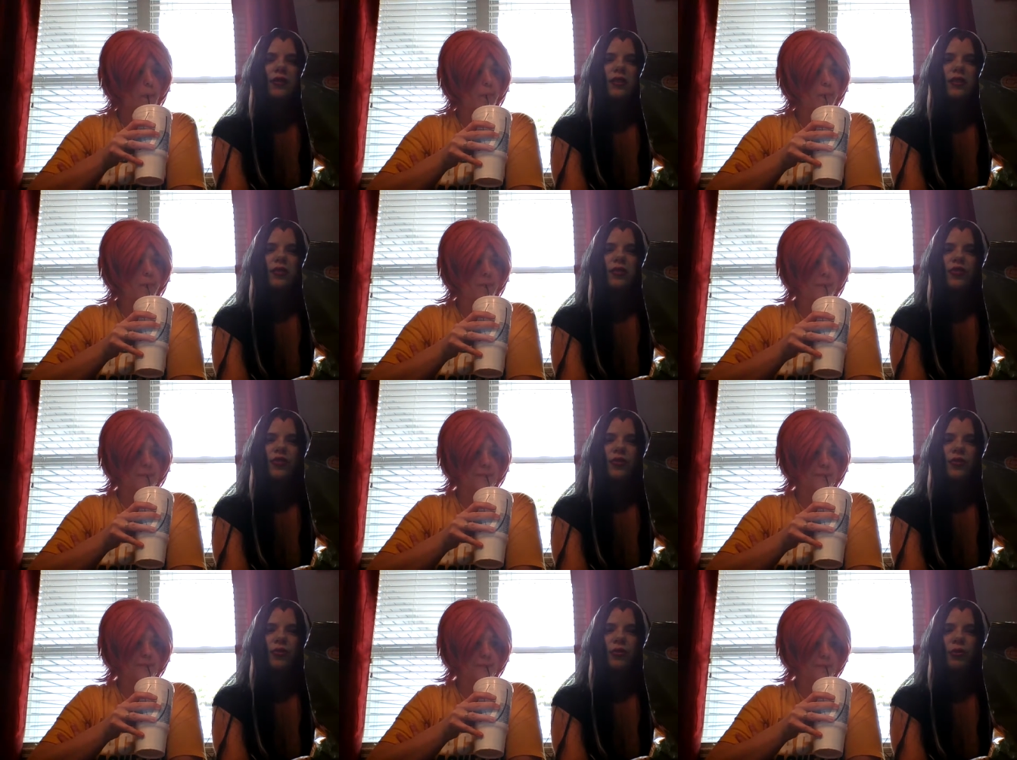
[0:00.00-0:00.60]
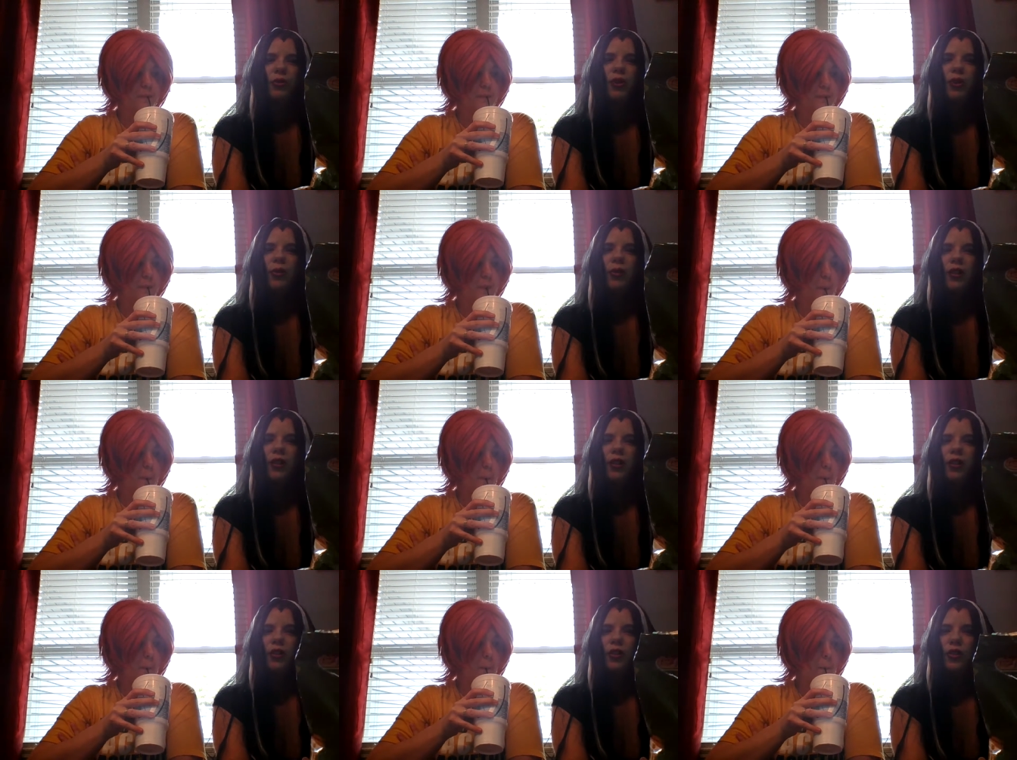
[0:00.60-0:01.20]

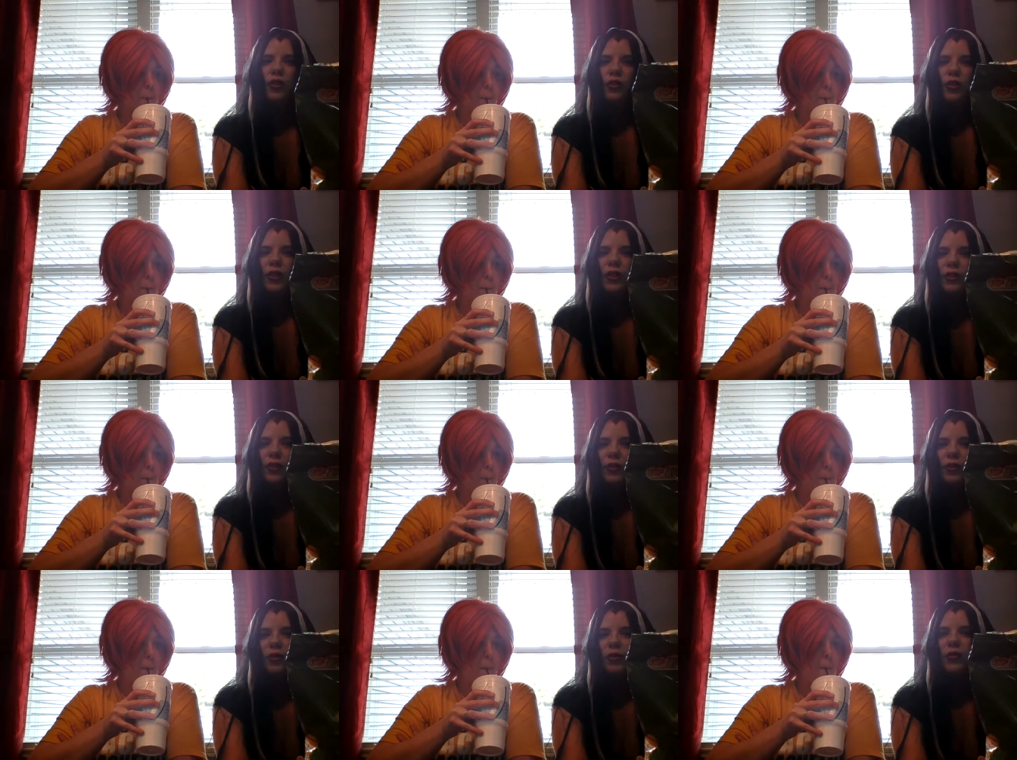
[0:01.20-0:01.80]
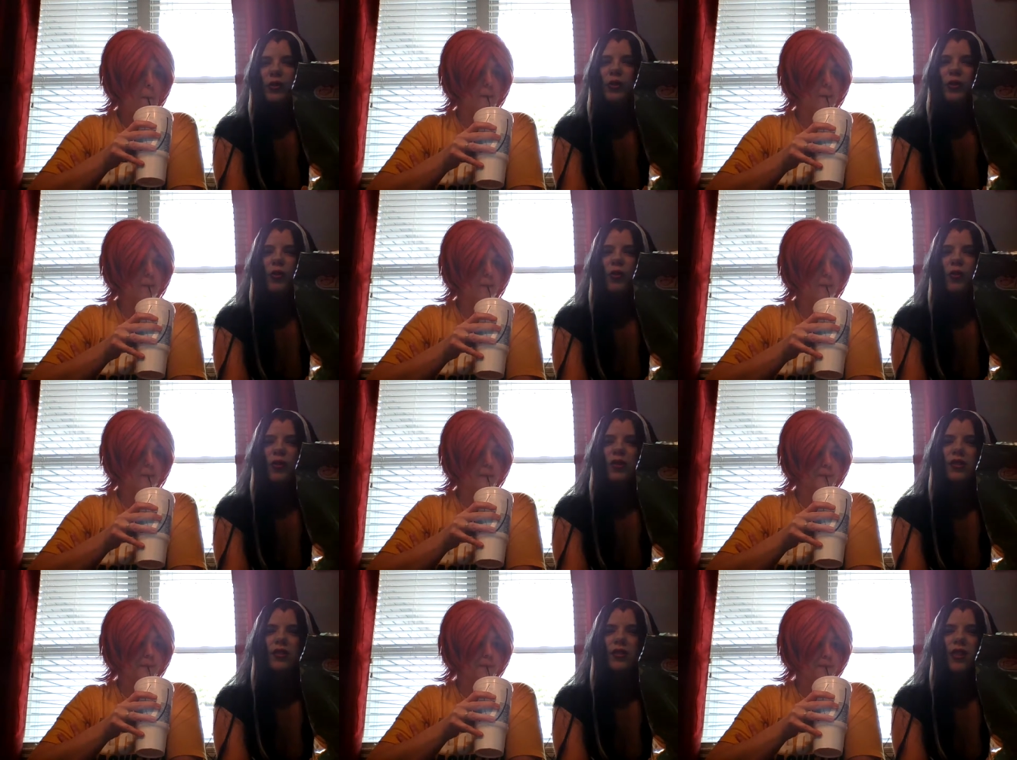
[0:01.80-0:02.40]
skewer grilled with
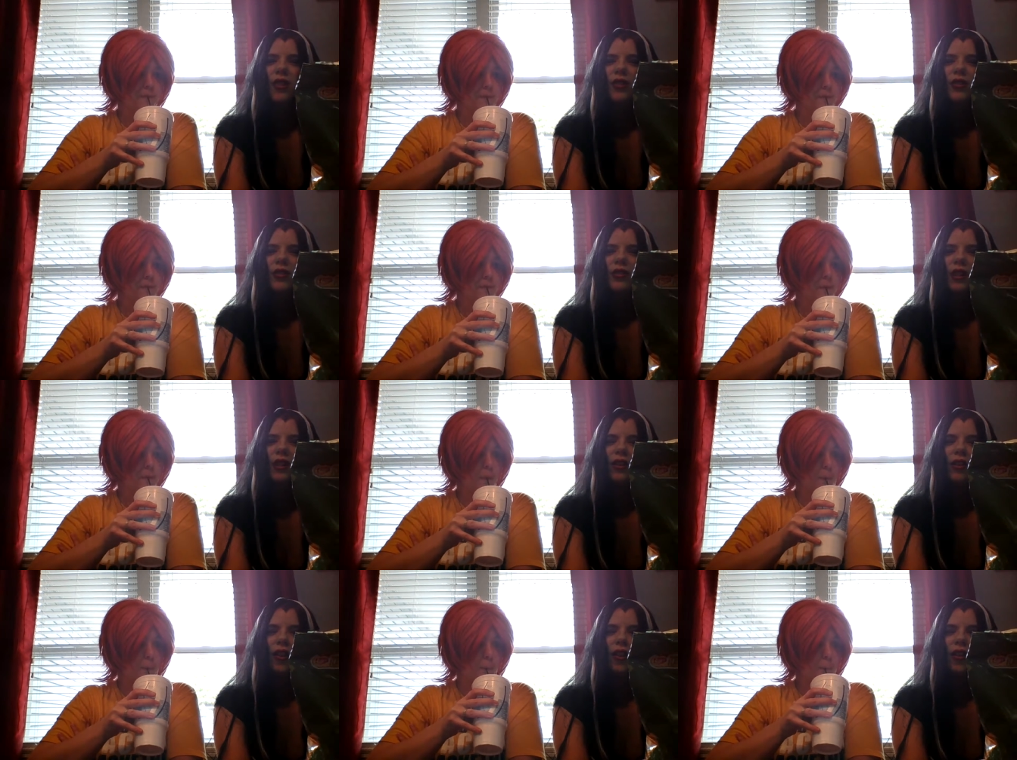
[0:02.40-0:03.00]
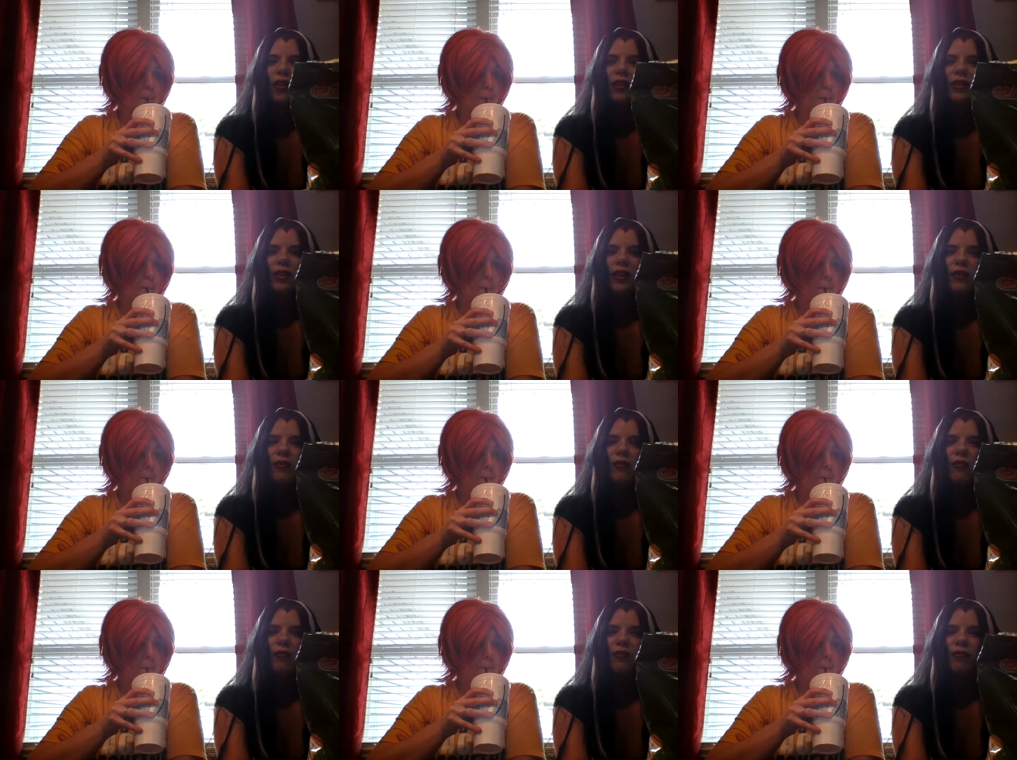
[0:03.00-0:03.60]
coarse sauce and locked
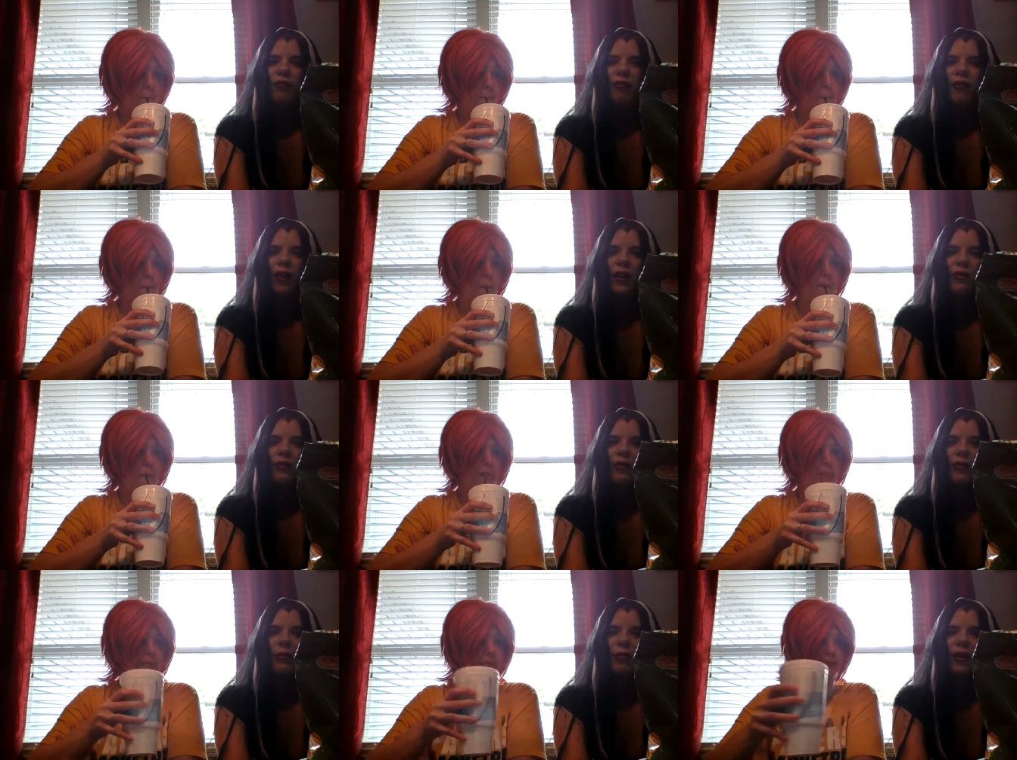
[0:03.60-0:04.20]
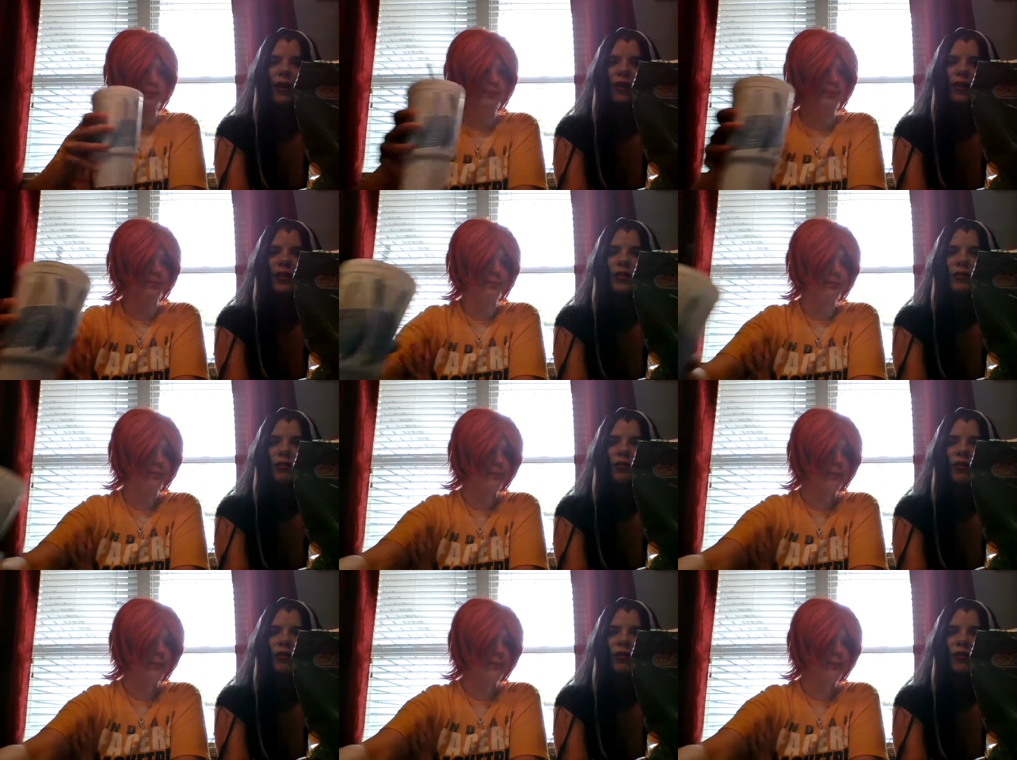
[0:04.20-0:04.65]
and flavored mix.